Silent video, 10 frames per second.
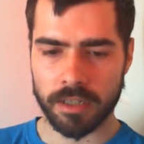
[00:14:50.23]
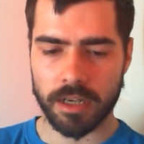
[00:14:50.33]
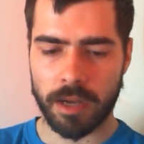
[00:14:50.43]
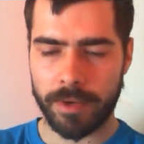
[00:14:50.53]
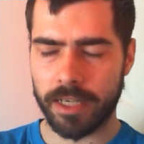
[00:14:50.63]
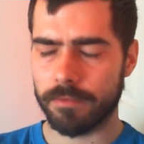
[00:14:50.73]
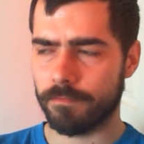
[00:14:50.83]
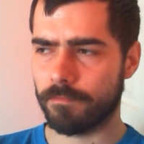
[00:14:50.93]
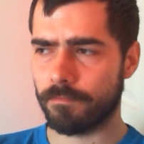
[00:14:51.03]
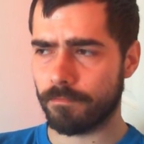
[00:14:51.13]
I mean,
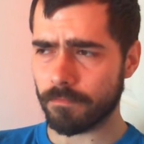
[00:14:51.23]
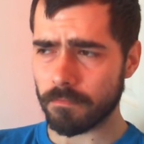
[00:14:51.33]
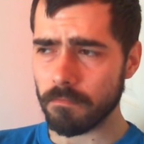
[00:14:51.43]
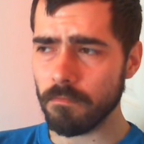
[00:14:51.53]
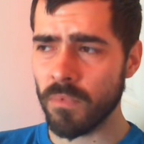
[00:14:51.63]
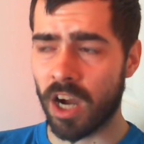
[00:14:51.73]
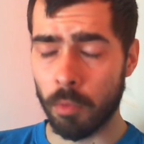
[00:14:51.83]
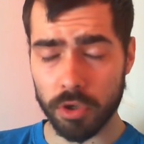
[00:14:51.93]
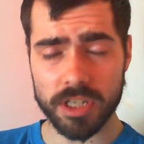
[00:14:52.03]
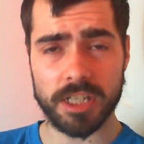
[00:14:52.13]
I
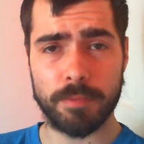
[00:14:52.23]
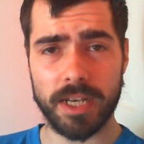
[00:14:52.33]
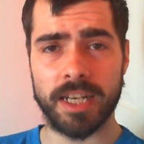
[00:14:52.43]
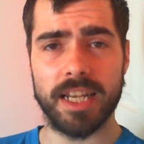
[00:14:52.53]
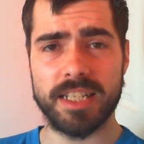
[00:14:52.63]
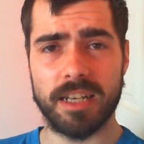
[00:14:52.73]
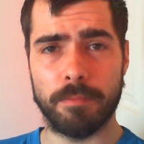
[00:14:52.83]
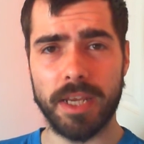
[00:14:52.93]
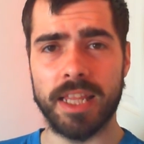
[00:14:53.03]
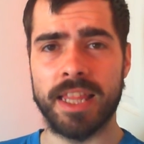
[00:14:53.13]
wasn't expecting Leicester to
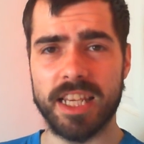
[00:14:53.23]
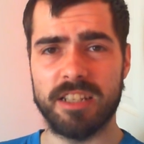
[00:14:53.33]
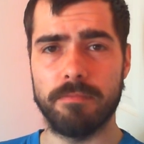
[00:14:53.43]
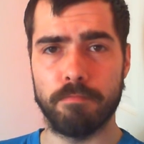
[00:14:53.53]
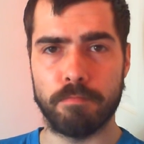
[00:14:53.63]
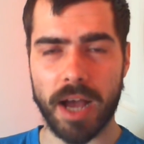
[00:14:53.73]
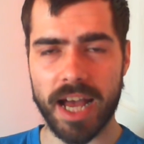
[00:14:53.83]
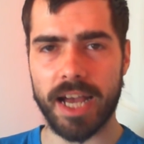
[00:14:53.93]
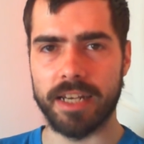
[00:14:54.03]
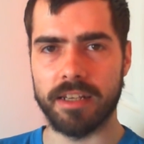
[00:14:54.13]
be this
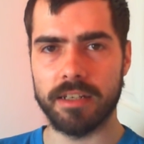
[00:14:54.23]
bad.